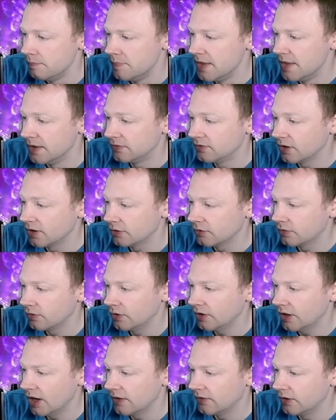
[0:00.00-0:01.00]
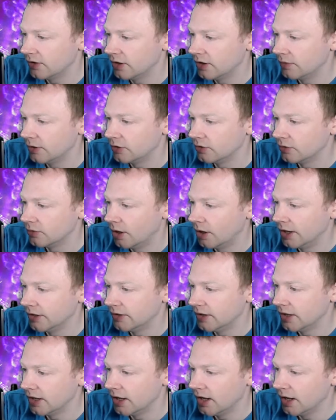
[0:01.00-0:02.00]
If trust was ever an original
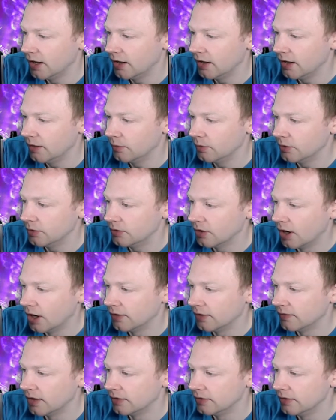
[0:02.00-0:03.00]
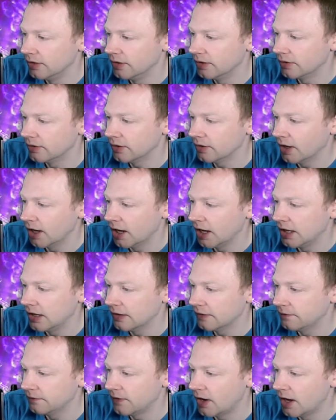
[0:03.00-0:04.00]
idea, it would die of loneliness.
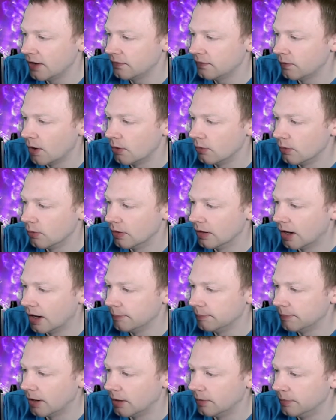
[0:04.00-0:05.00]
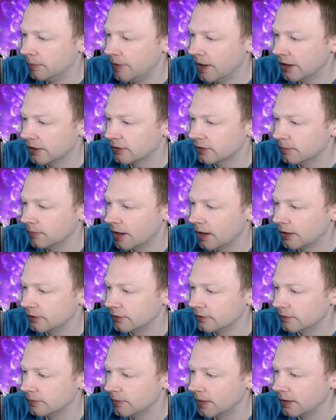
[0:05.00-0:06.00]
A 5-volt light bulb, that's
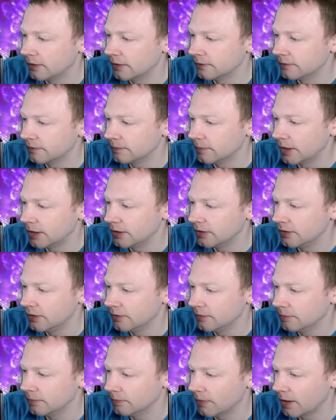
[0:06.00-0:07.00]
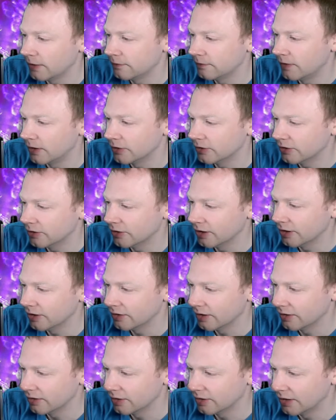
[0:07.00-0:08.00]
malfunctioning,
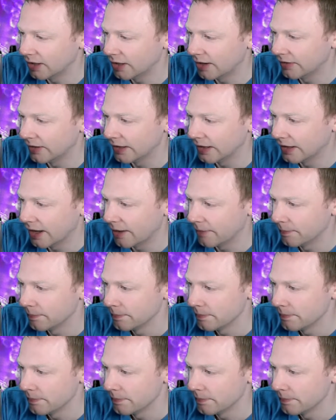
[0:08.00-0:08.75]
says Sir Larry the Cat.